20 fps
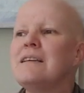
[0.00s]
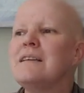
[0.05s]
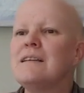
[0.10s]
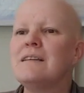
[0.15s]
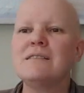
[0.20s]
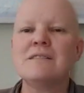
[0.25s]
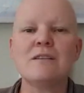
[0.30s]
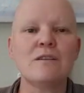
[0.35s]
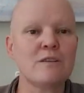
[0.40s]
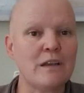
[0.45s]
He
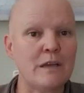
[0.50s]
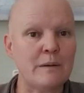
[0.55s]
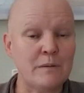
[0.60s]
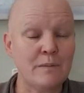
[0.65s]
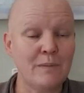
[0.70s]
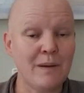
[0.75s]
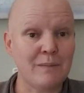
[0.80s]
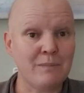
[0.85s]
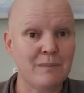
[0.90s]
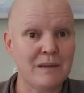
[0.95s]
still keeps
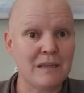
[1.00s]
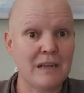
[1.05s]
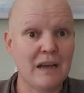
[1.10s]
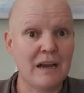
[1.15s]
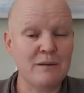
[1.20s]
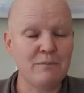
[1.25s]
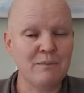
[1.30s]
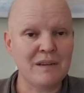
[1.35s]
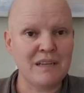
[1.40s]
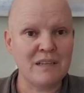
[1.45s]
me up at
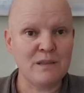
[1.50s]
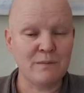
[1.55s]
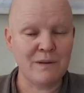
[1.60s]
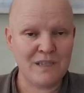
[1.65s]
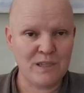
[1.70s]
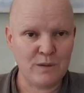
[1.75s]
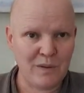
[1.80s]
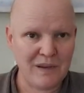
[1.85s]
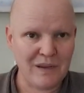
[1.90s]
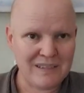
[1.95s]
night, but it's
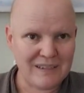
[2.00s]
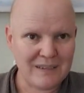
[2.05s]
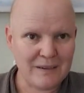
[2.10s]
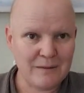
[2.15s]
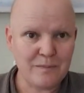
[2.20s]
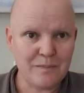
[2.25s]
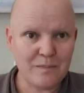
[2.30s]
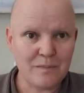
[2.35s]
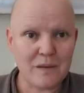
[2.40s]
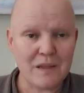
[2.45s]
much better.
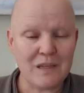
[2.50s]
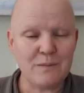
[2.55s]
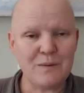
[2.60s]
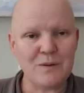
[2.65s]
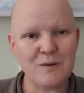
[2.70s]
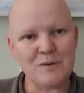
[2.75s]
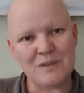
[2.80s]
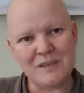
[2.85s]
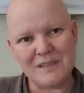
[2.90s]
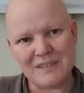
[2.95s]
It's
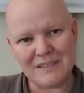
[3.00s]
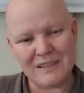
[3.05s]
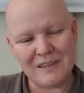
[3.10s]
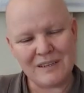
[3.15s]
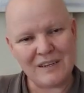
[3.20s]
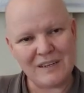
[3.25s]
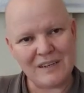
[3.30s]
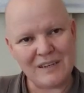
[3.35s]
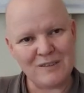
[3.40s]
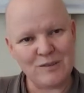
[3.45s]
because it's
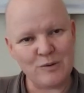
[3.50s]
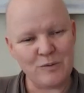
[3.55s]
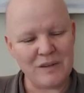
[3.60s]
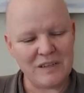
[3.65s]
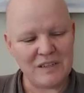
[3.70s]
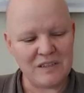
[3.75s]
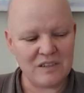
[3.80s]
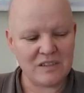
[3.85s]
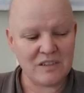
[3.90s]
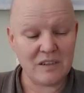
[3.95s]
turning into
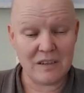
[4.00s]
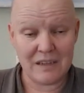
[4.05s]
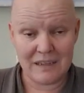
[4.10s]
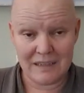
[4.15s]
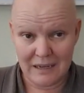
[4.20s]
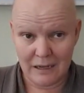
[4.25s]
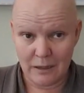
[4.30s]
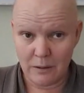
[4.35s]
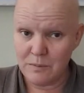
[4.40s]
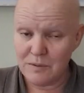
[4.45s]
winter, so that
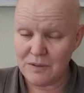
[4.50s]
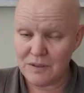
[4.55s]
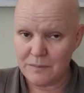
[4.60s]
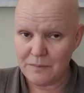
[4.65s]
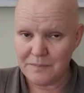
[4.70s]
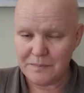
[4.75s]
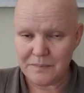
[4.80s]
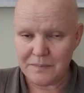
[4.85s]
helps.